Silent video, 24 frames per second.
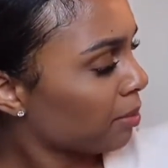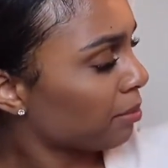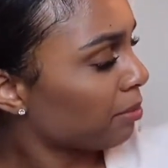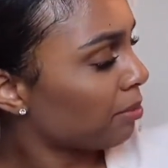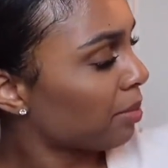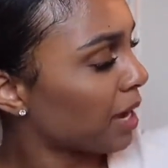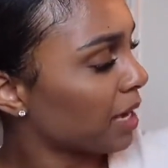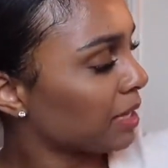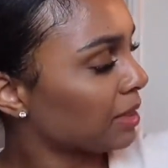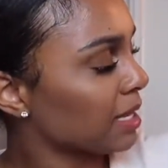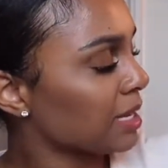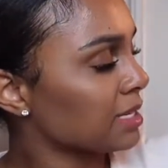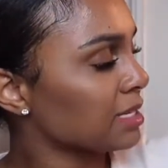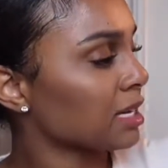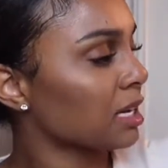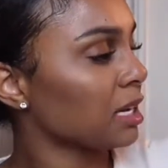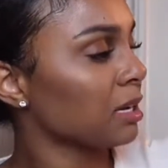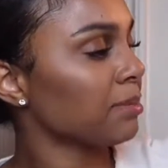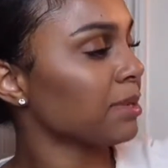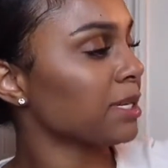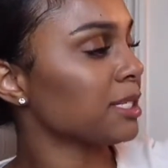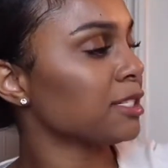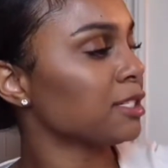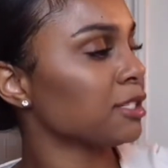But that's gonna
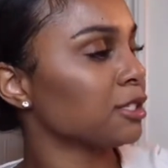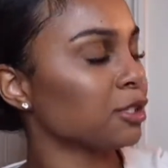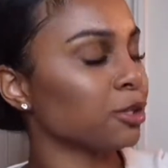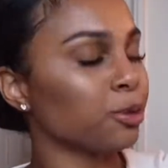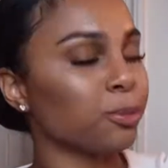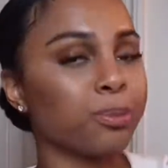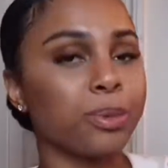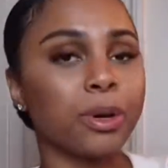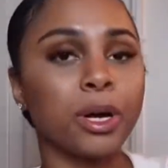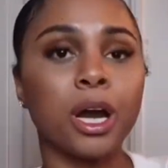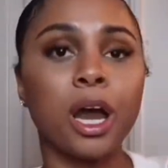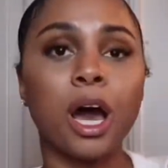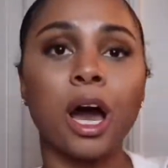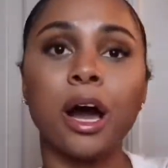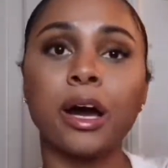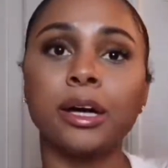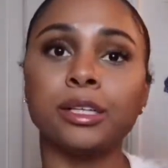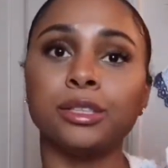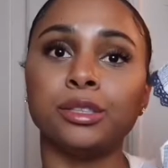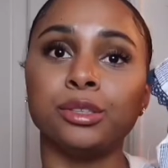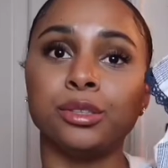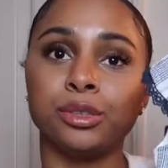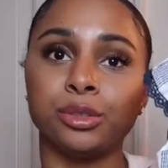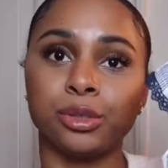be super
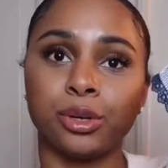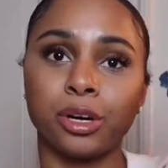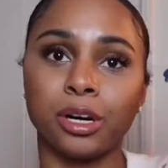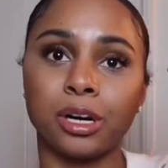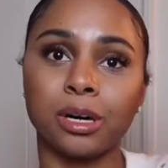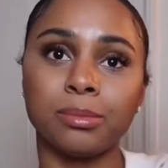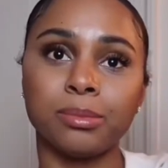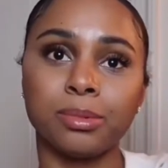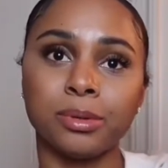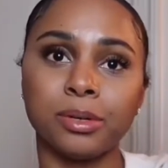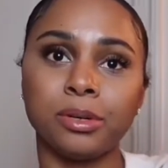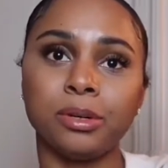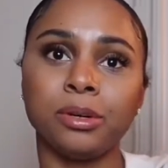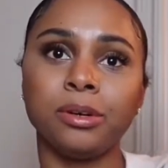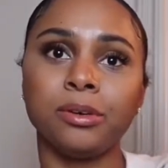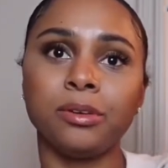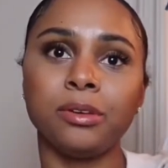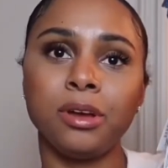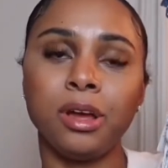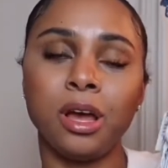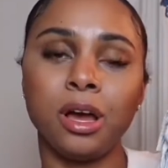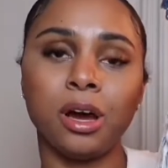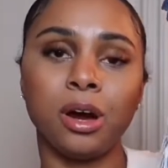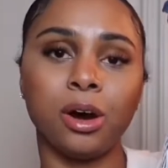
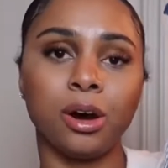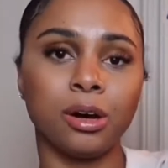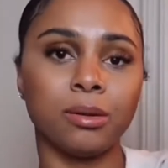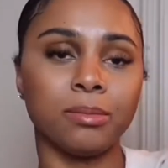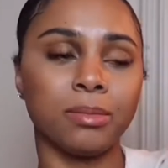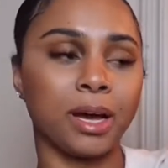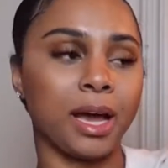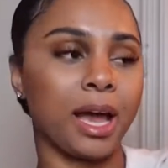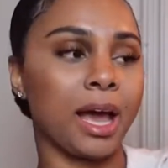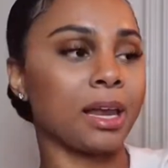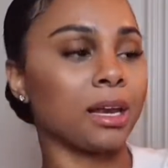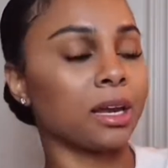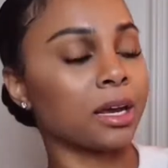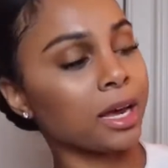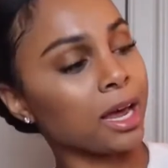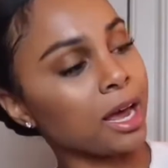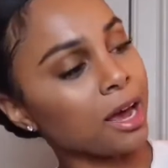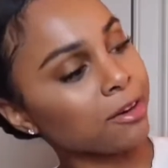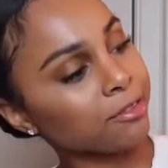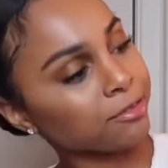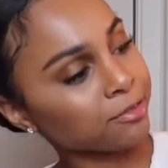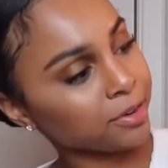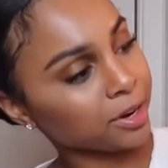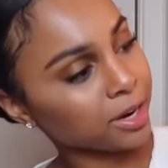adorable. Oh my god, look
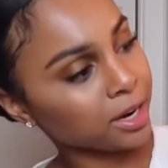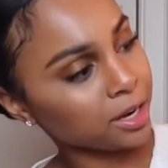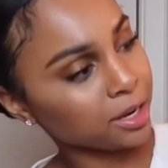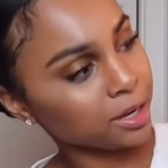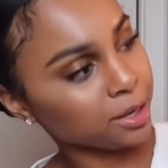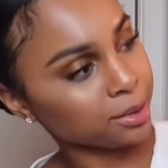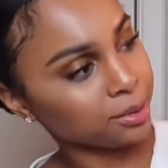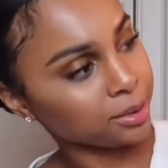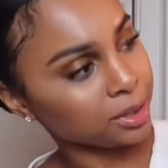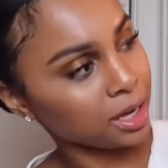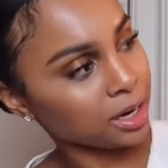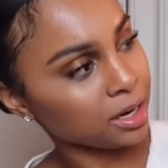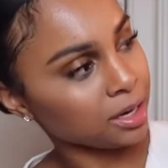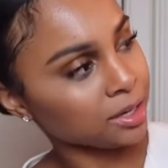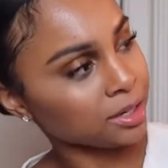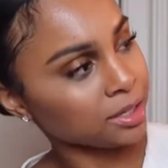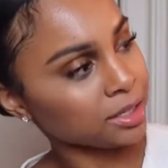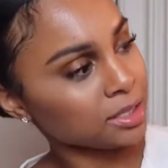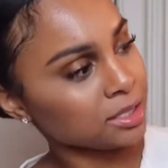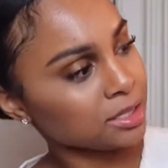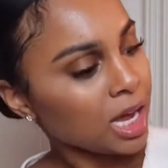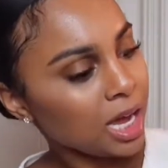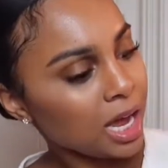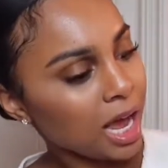how freaking cute that
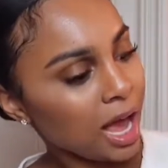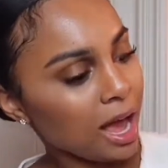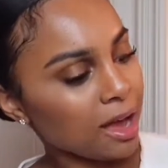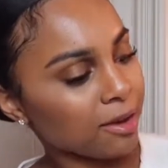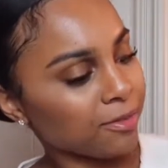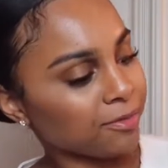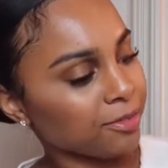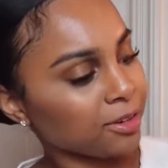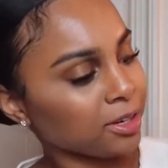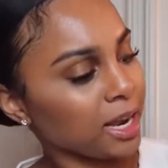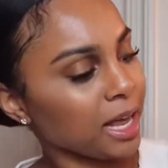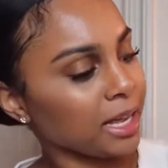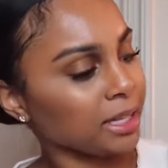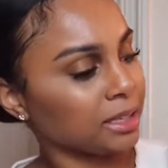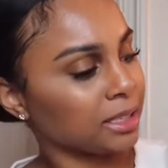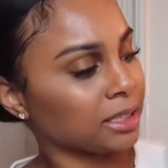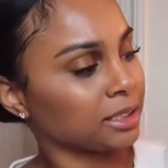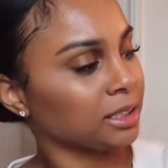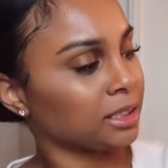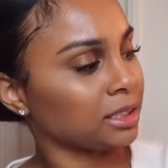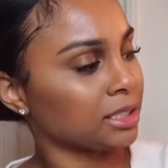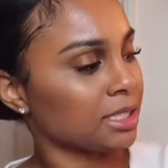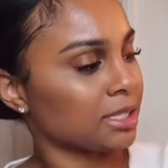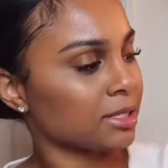is. I feel like
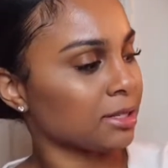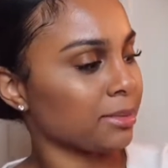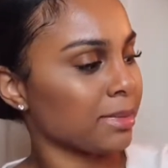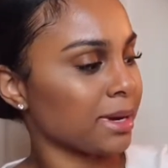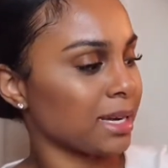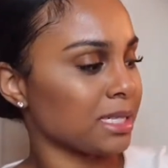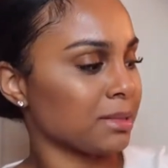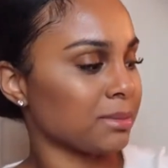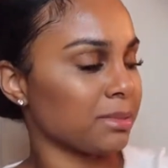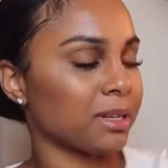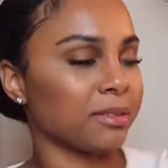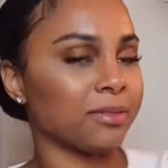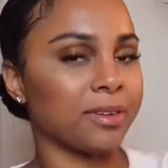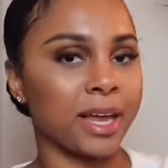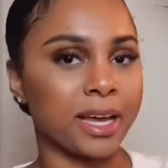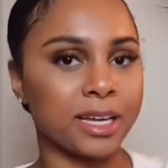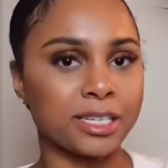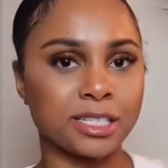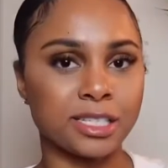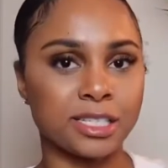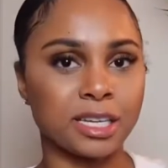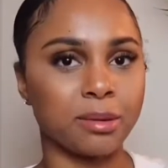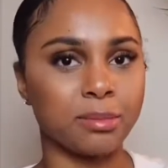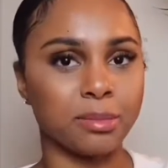this just reminds me of
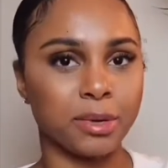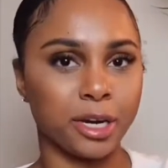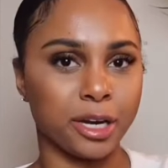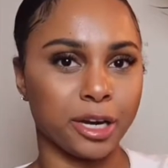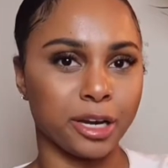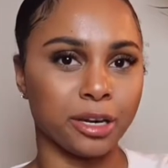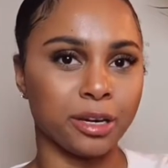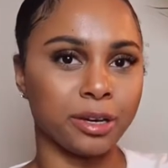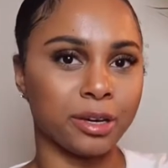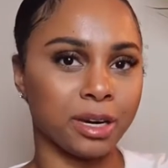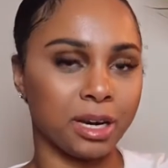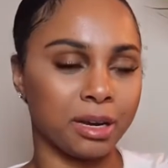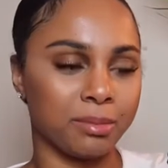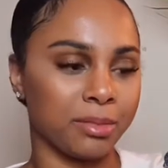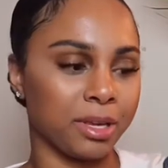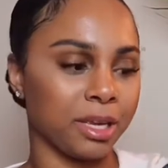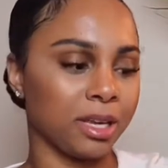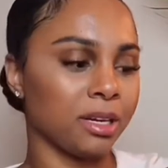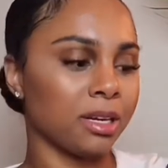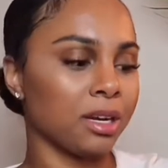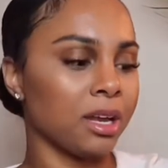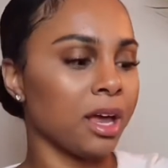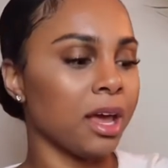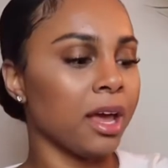like summer, you know what I
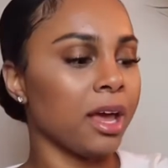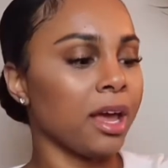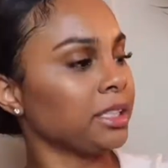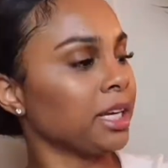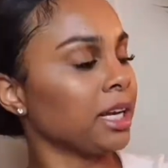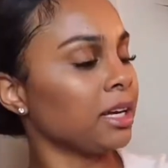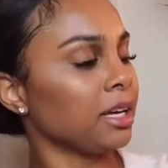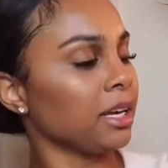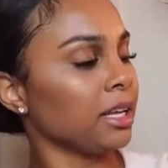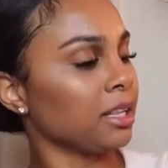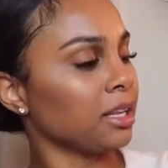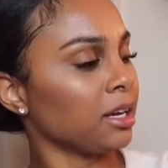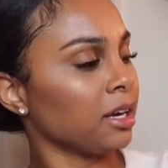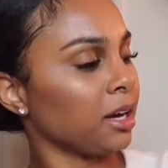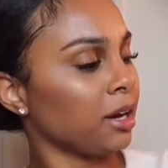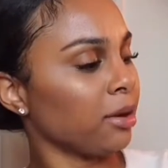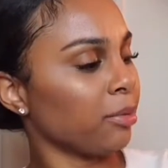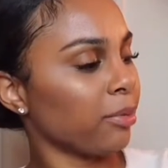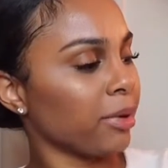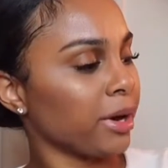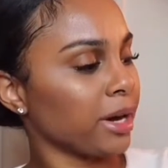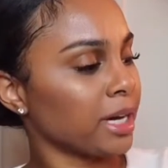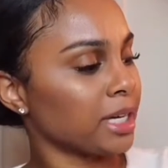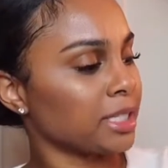mean? She can either
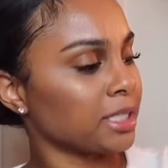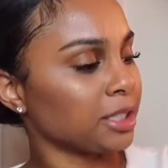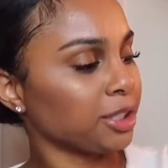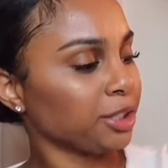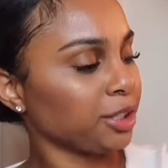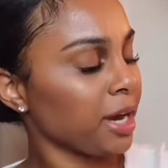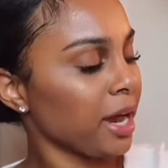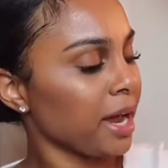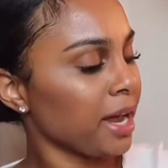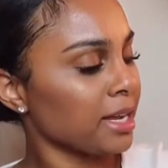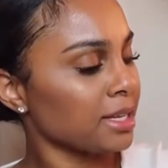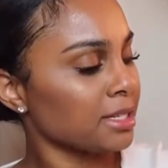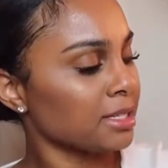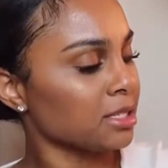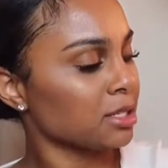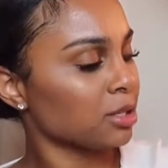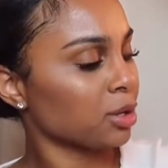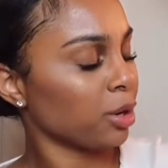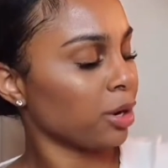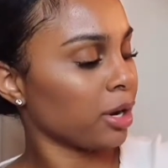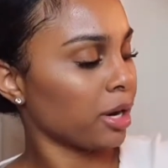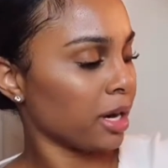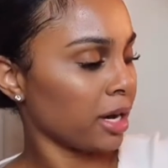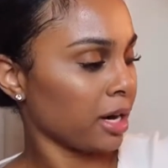wear it as a dress
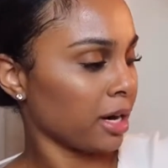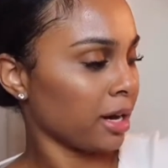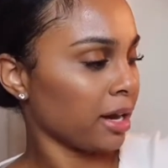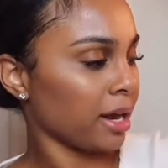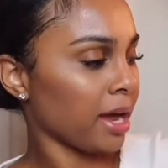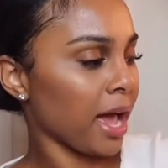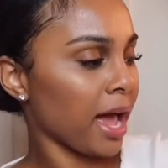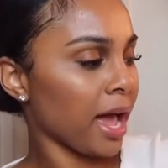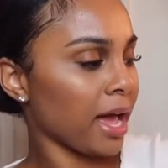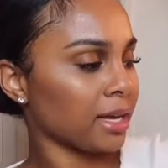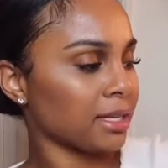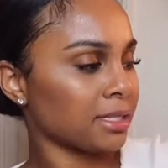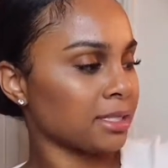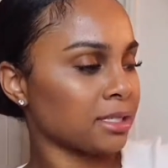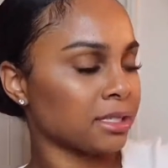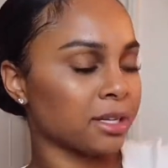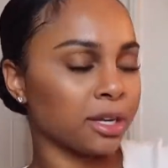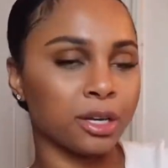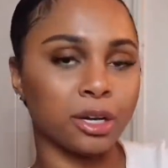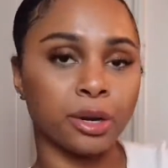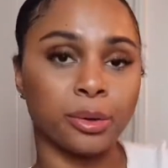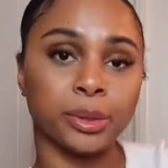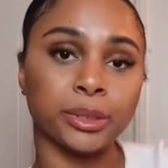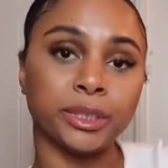or as,
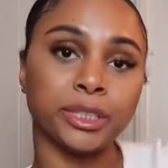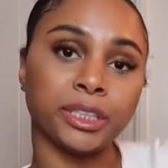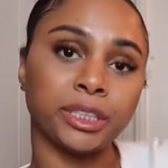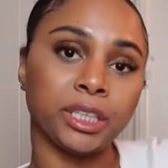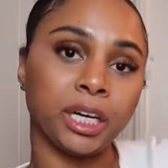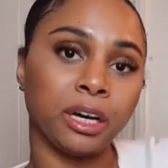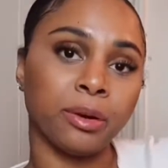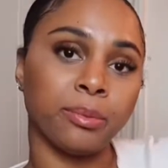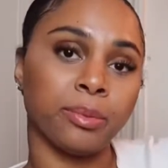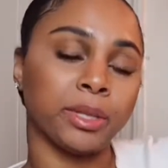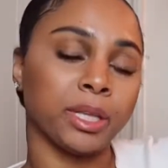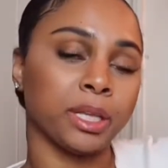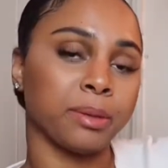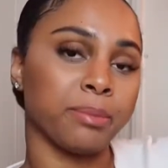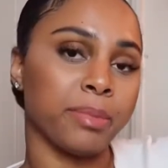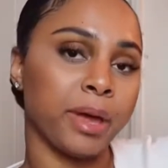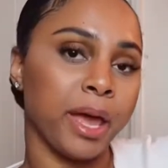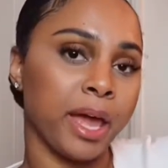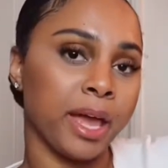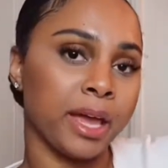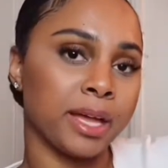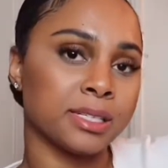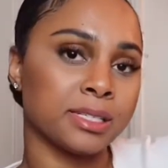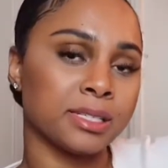you know, a shirt with the
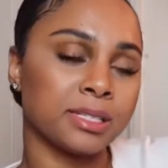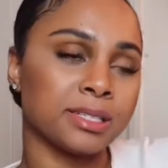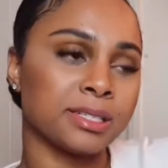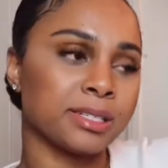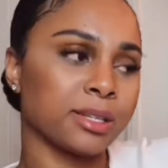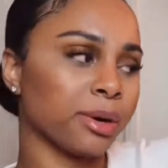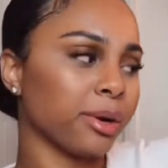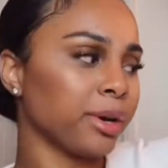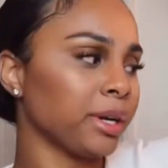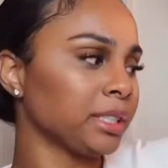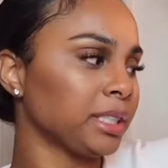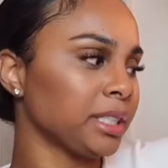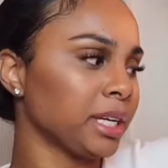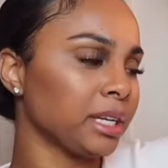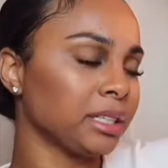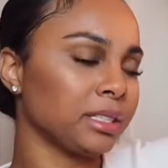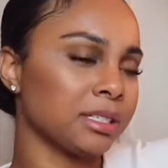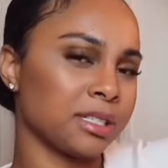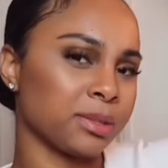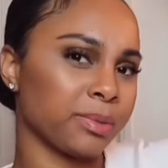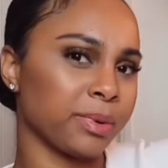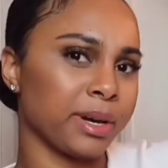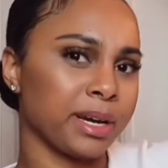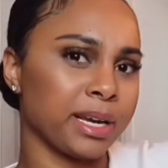pants. Or she can
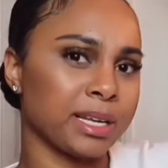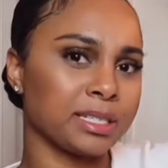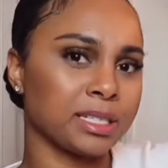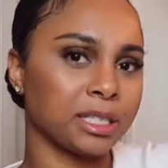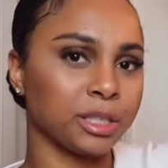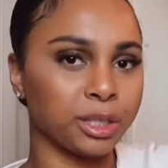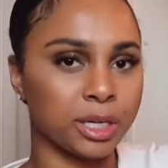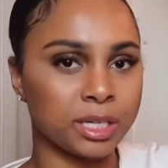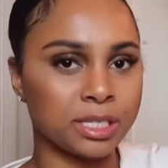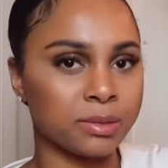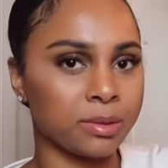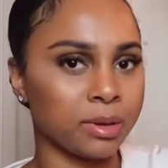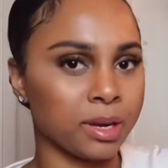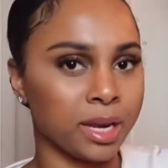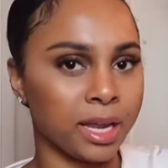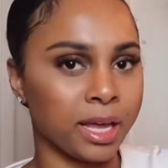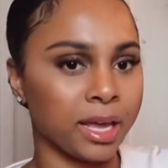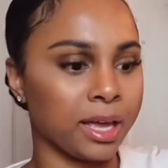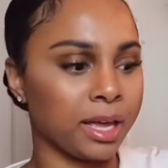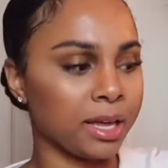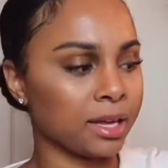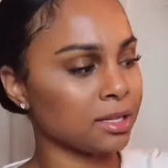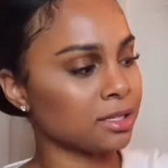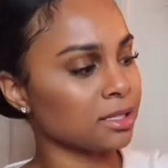just wear it as a dress with
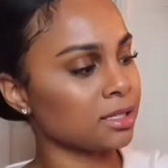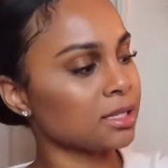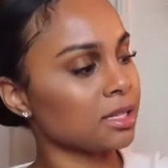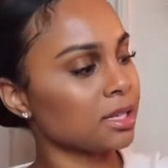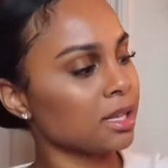leggings.